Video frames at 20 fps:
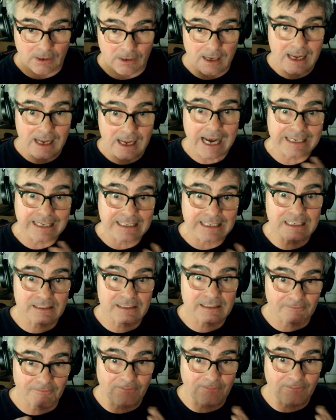I need to
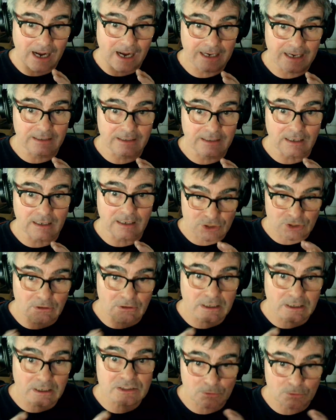find a
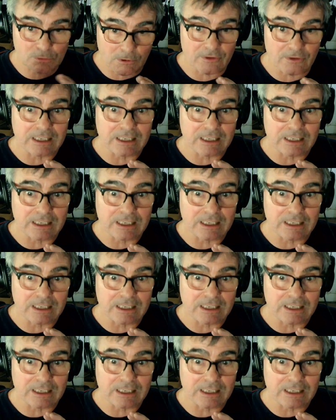trustworthy